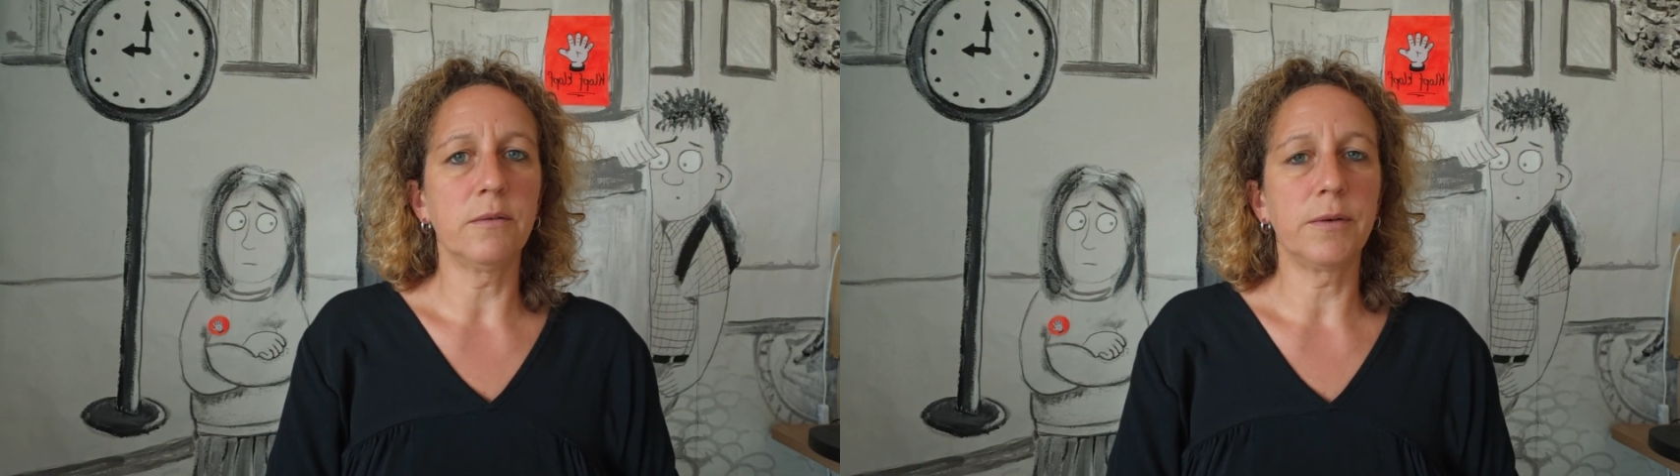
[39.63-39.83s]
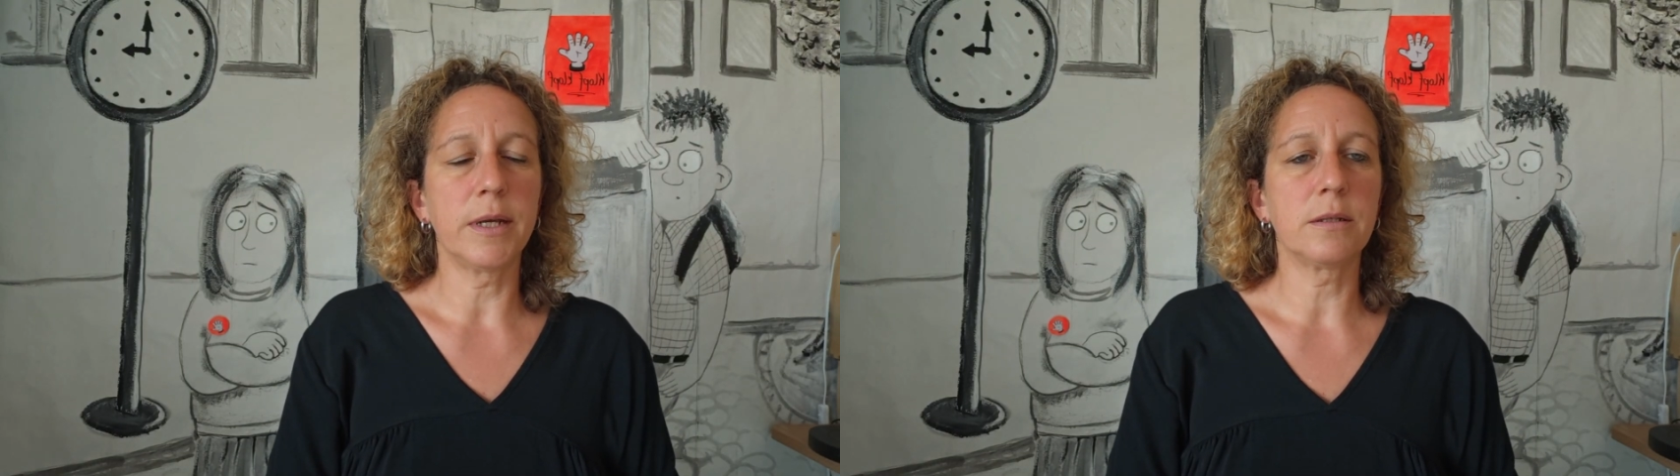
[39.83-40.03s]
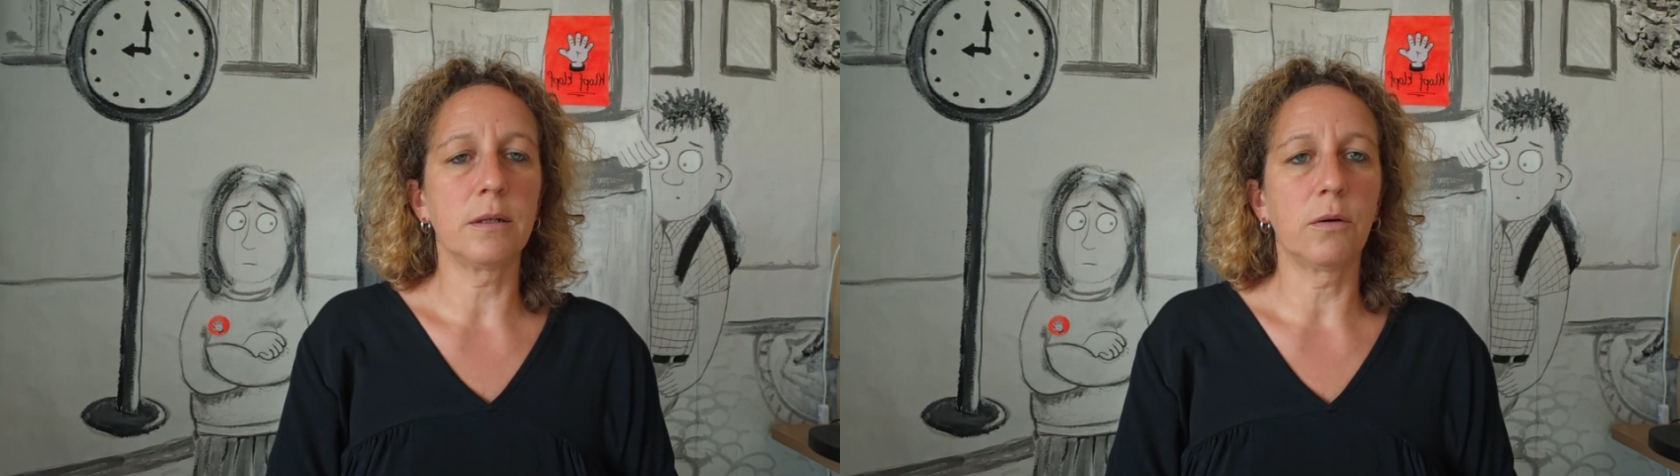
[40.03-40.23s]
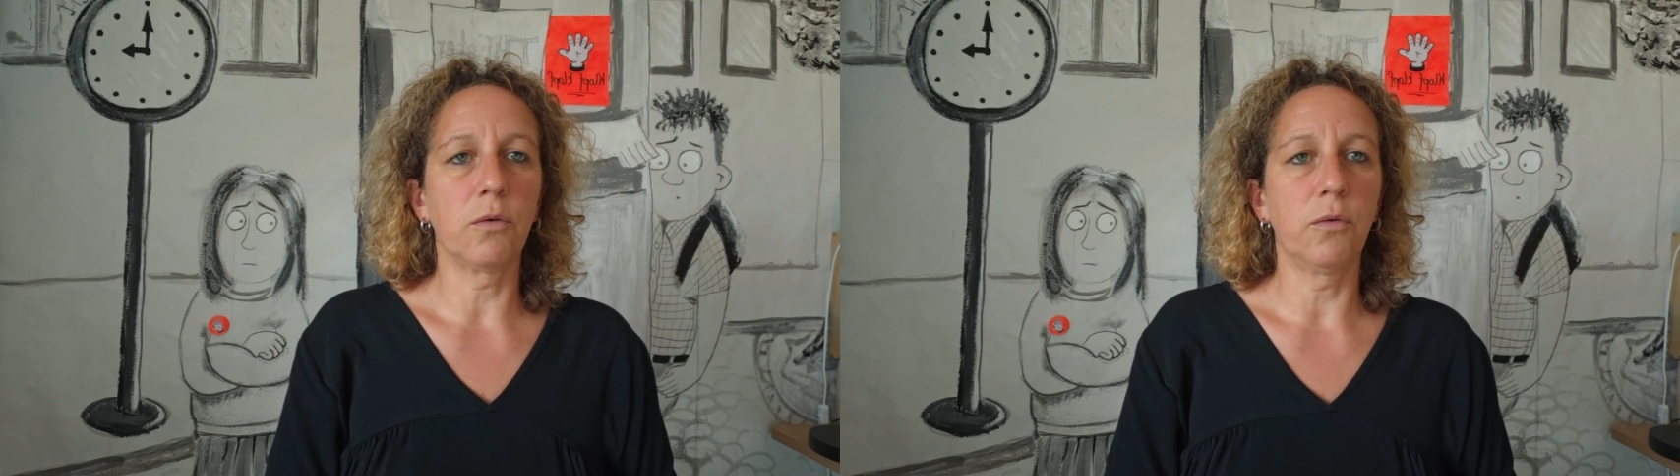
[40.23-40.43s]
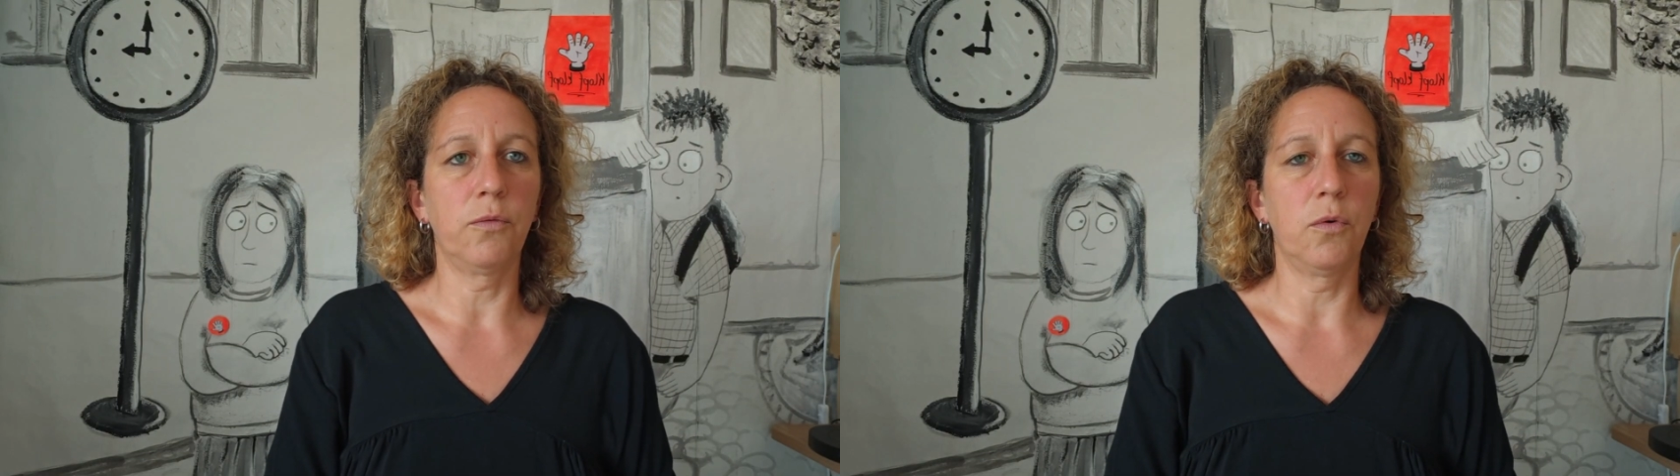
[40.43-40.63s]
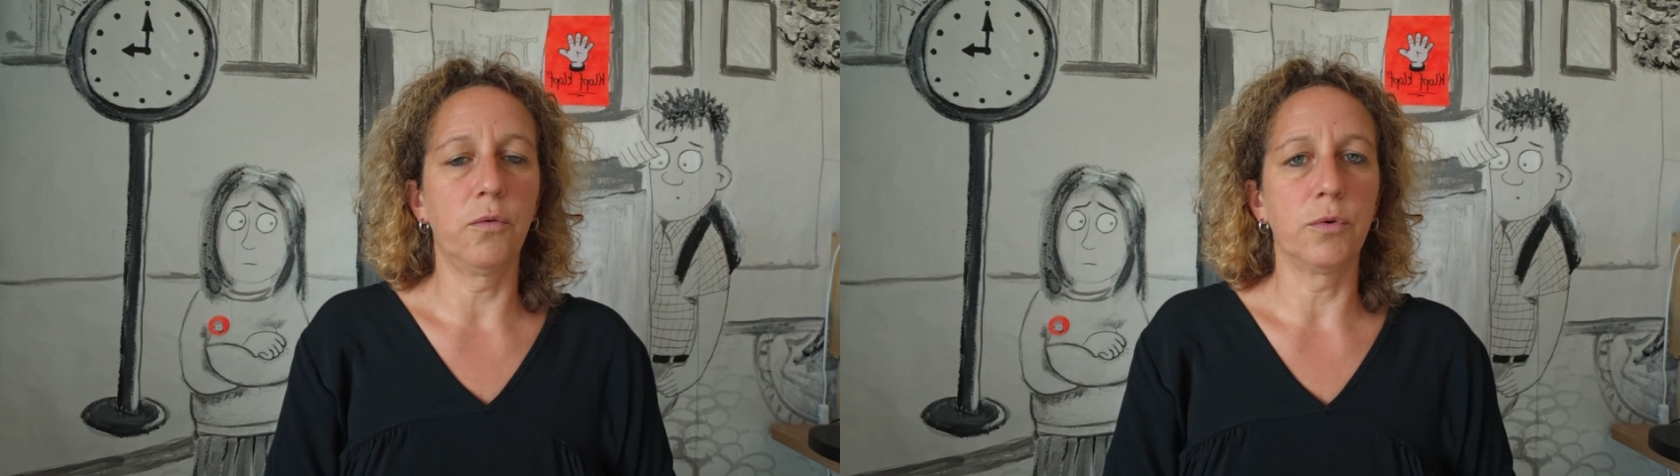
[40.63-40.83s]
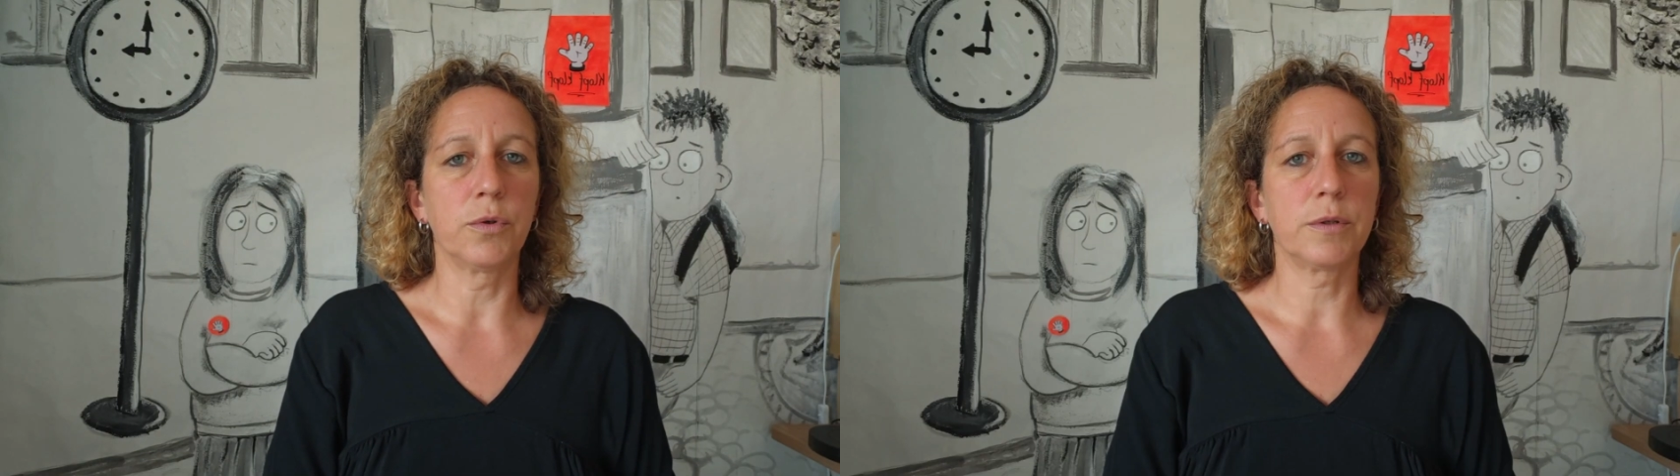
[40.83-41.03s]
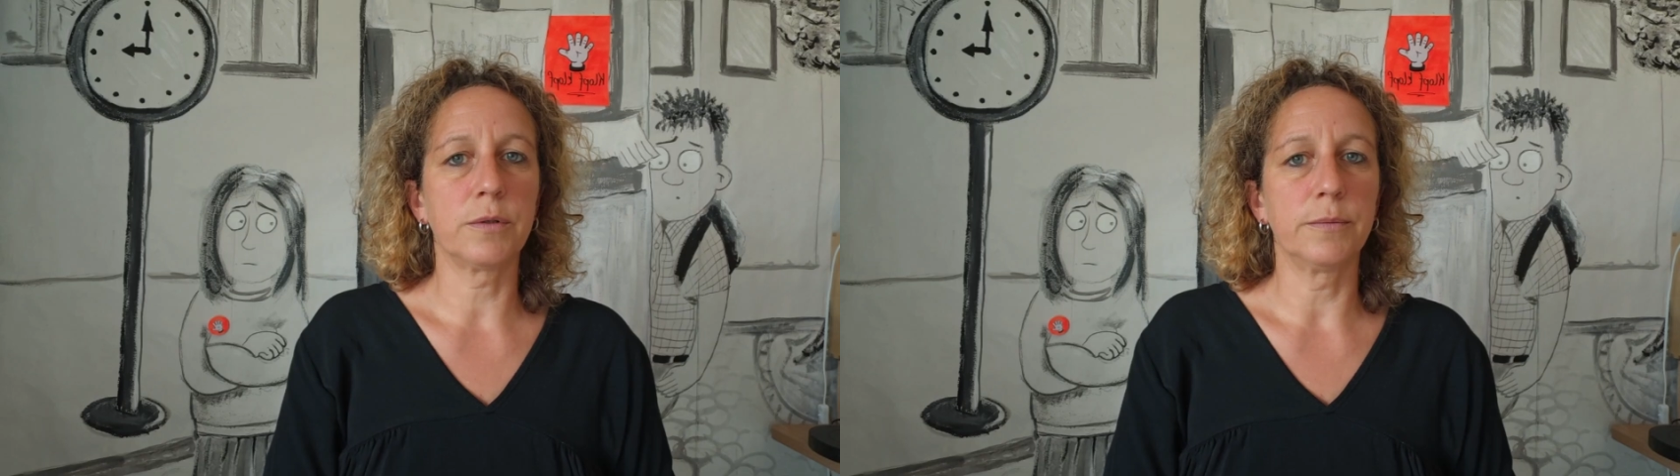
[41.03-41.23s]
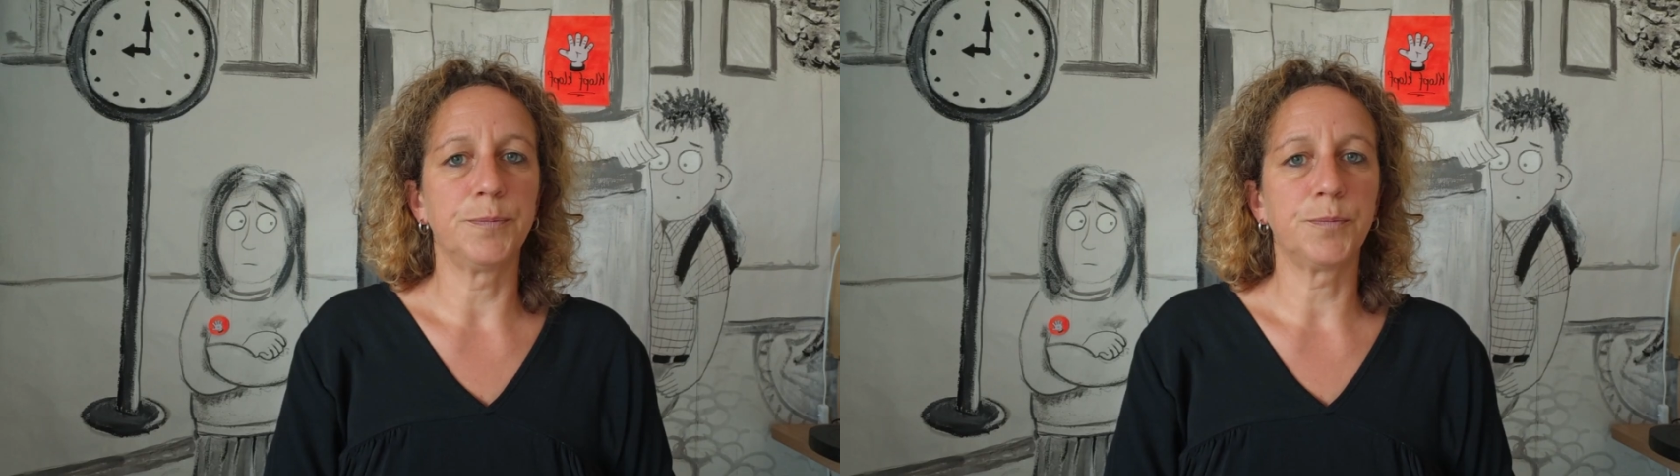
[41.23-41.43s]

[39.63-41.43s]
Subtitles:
facing forwards.